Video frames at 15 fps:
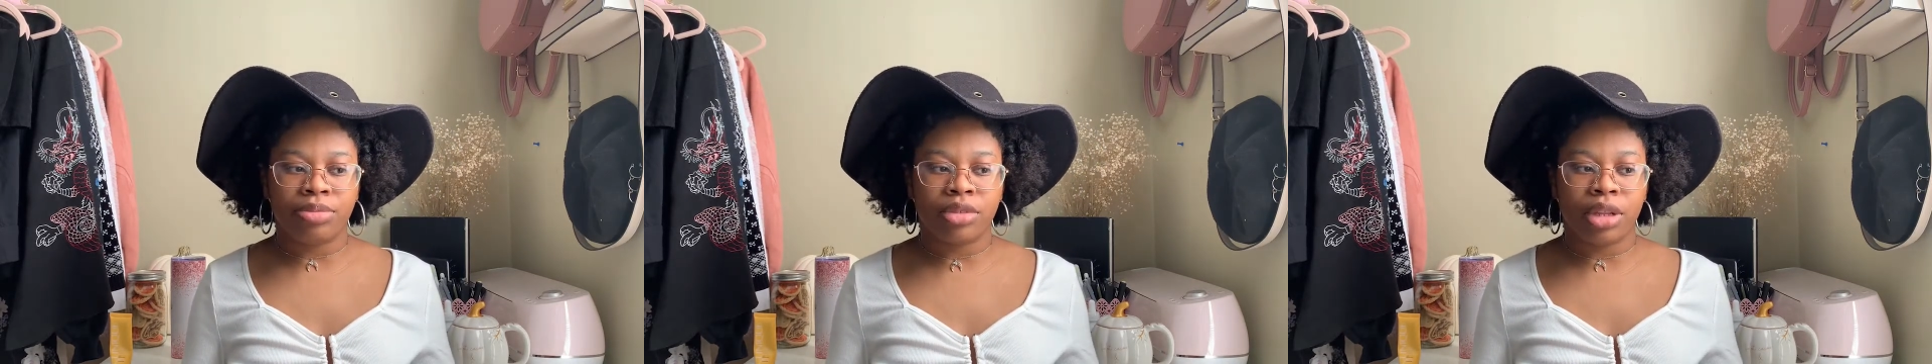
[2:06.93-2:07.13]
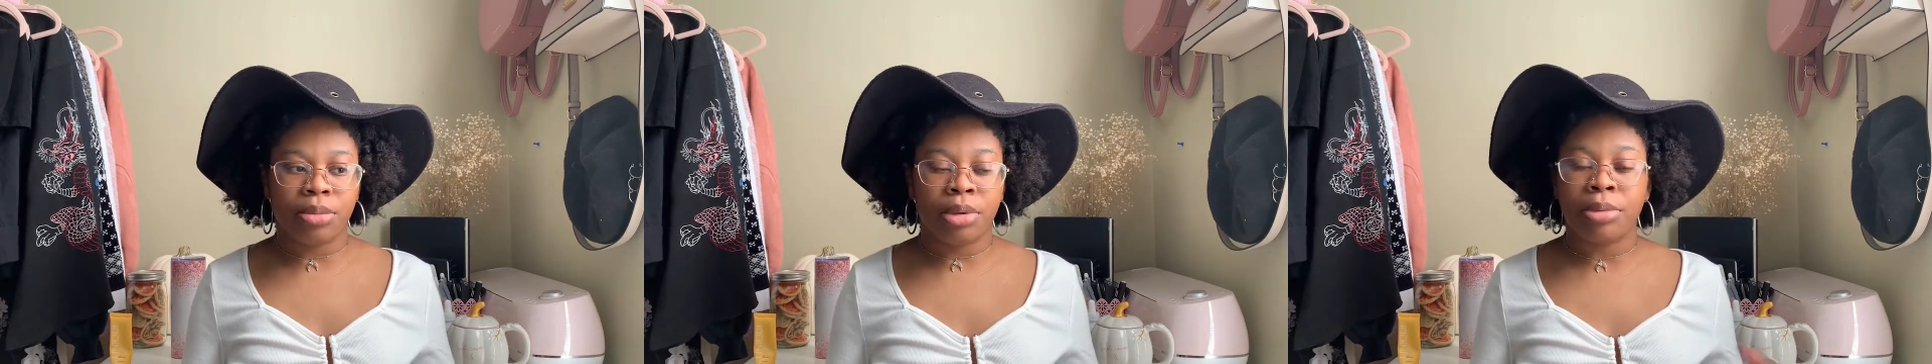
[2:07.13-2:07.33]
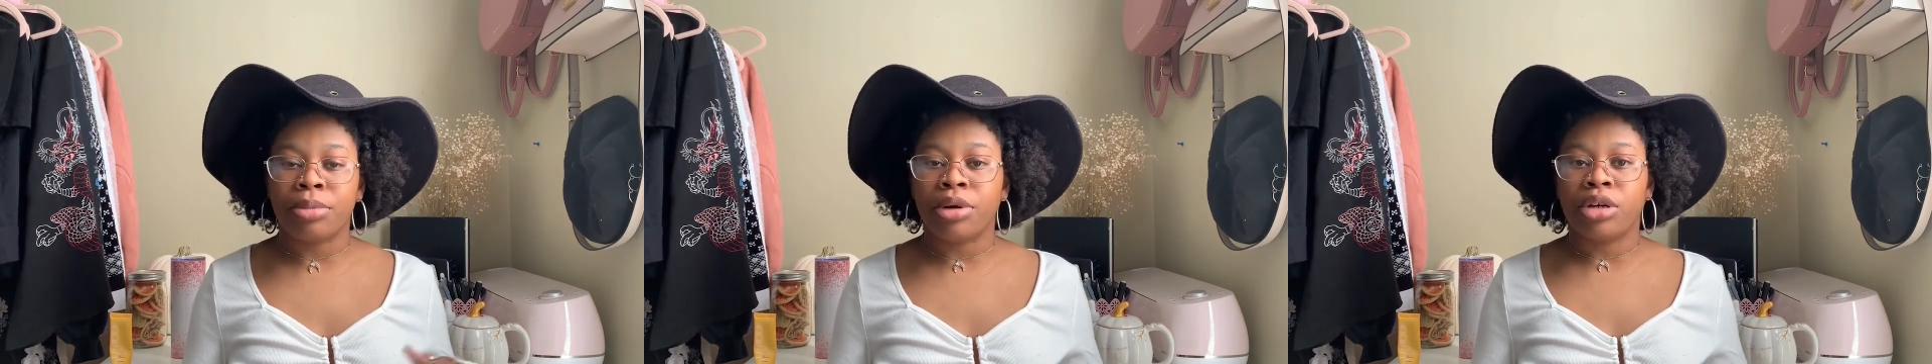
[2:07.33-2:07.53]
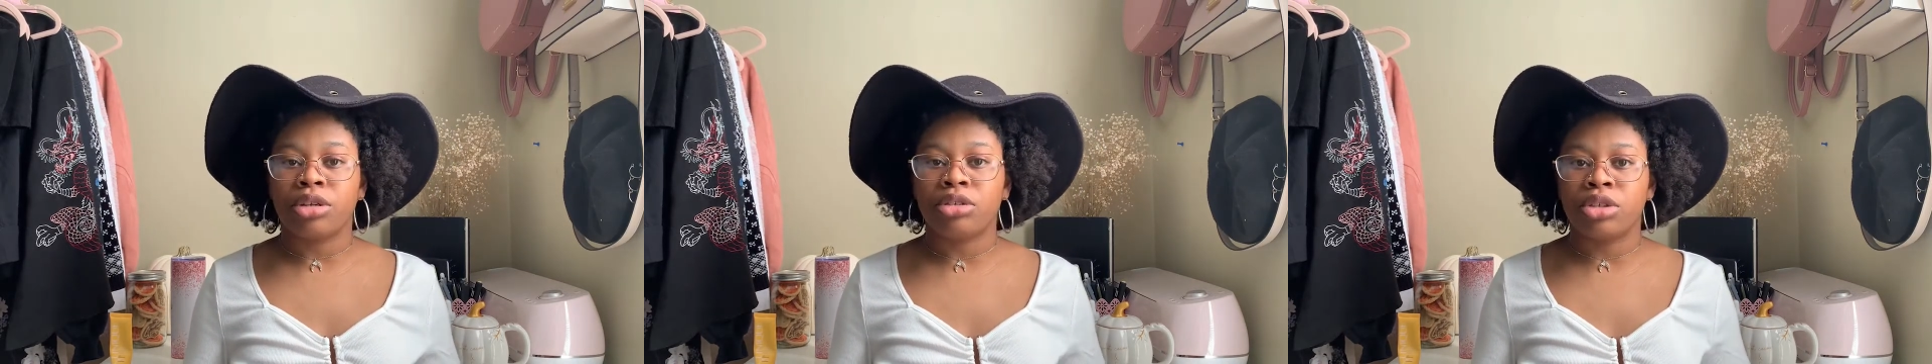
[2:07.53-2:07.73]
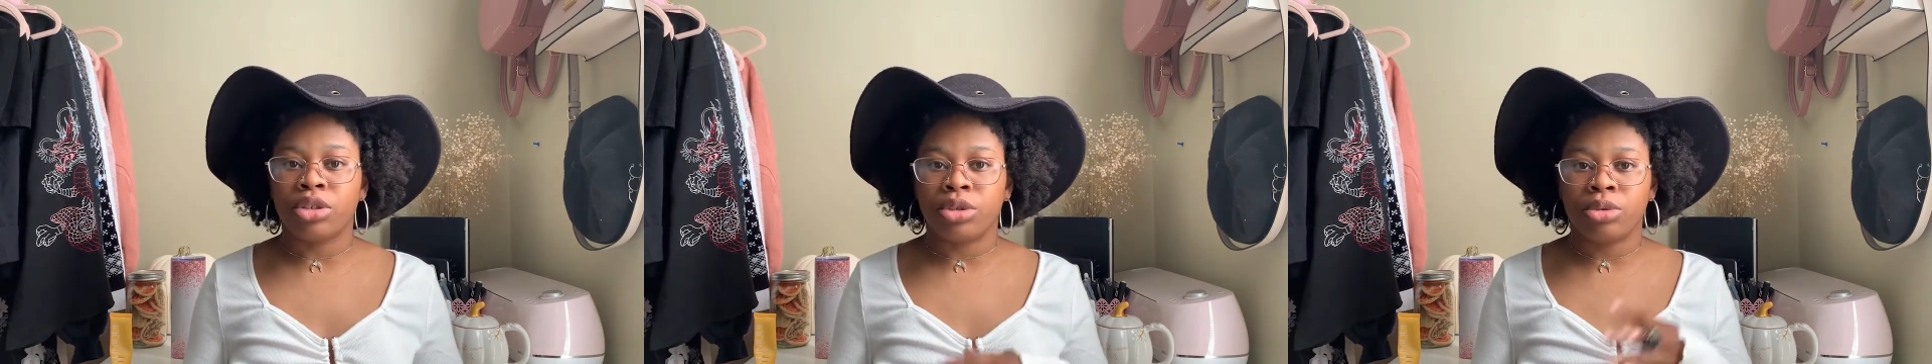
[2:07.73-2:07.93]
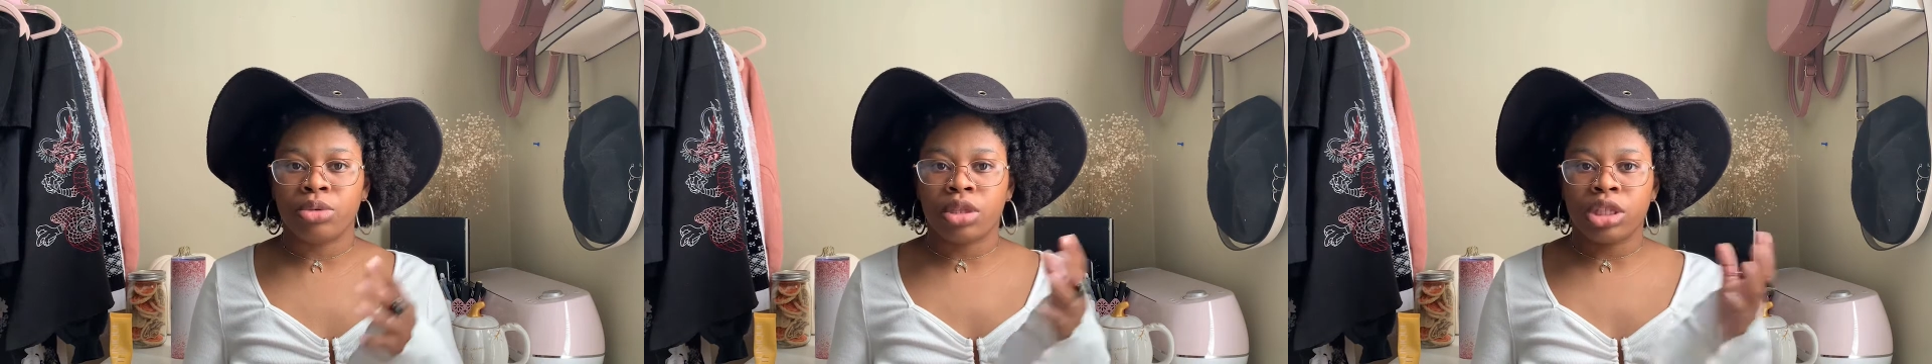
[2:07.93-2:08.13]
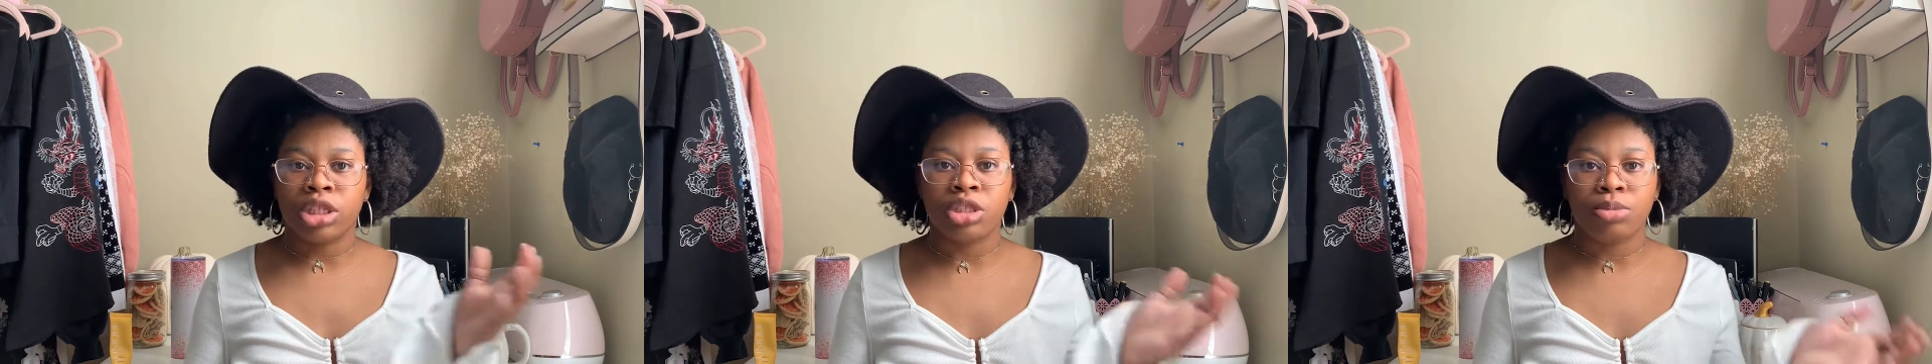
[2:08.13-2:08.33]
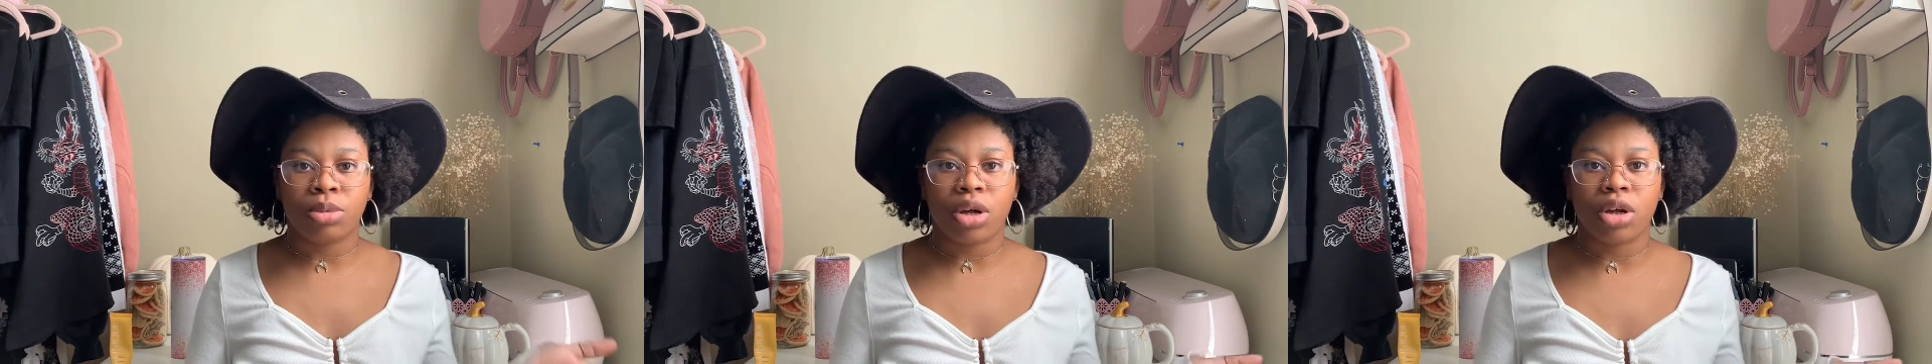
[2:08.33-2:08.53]
member to this
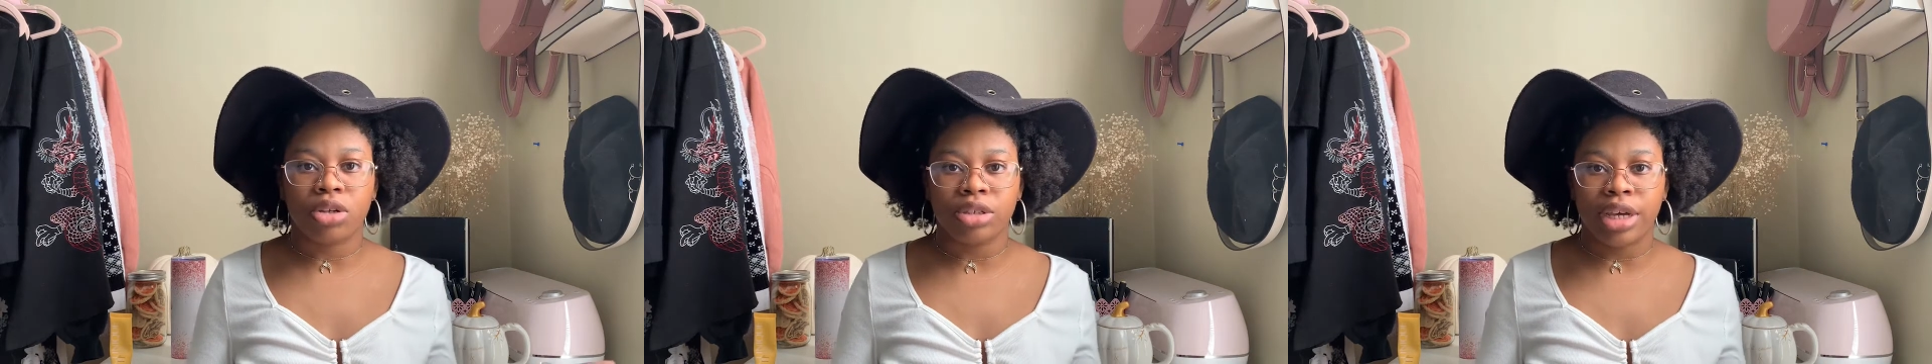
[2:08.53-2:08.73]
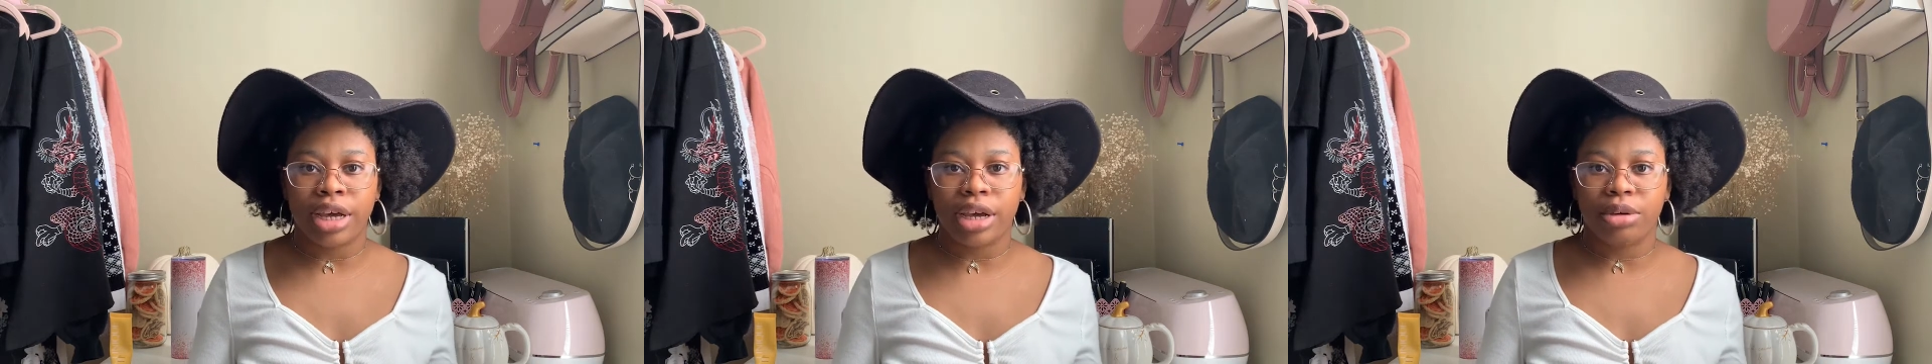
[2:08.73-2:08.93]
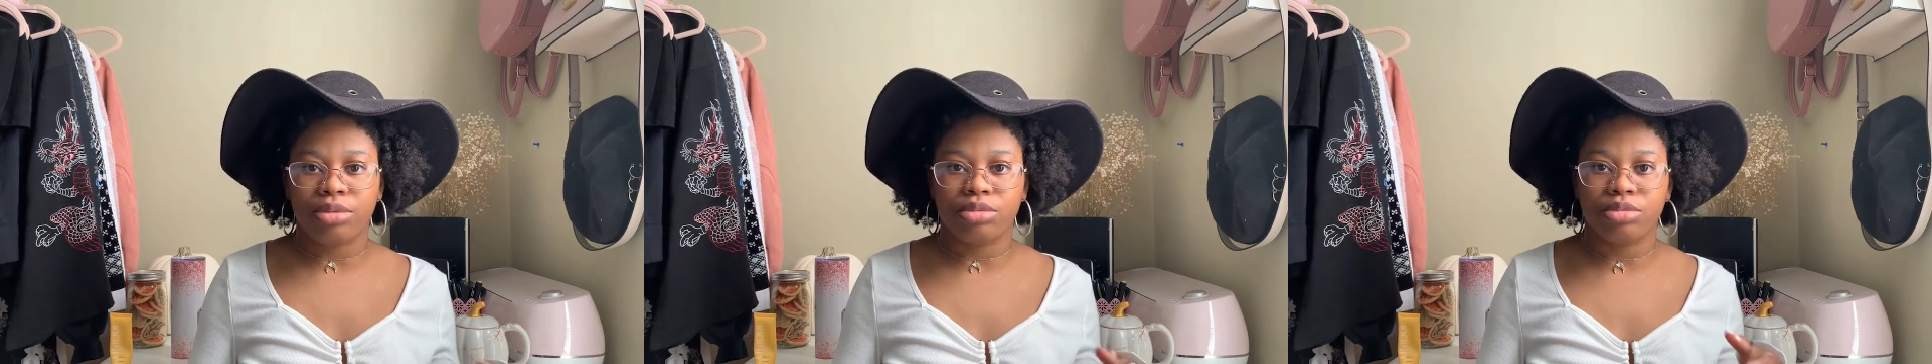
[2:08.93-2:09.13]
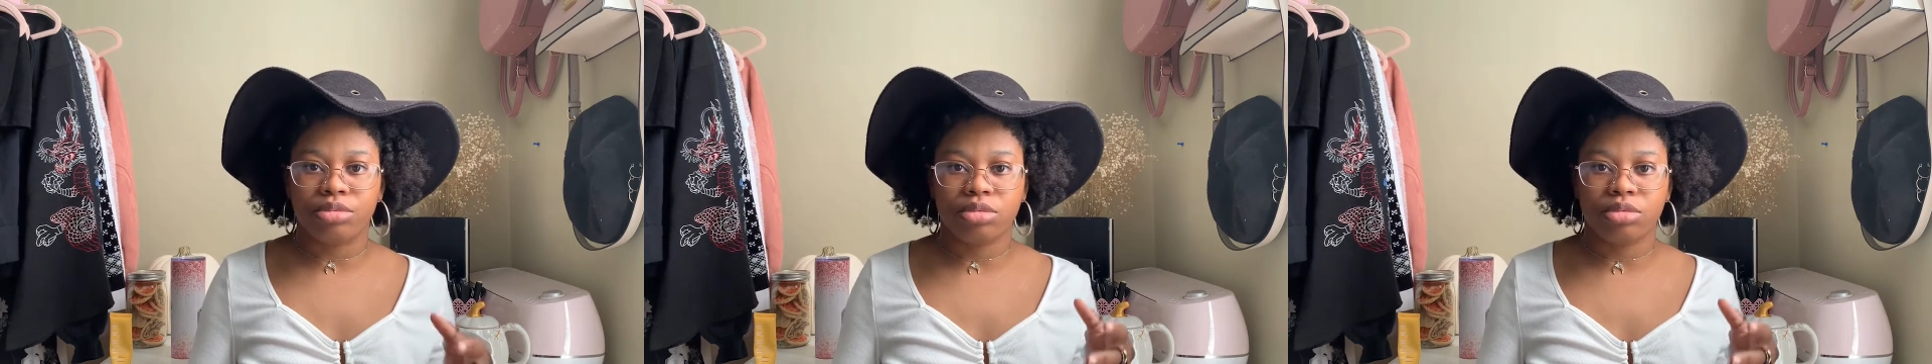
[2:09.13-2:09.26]
small town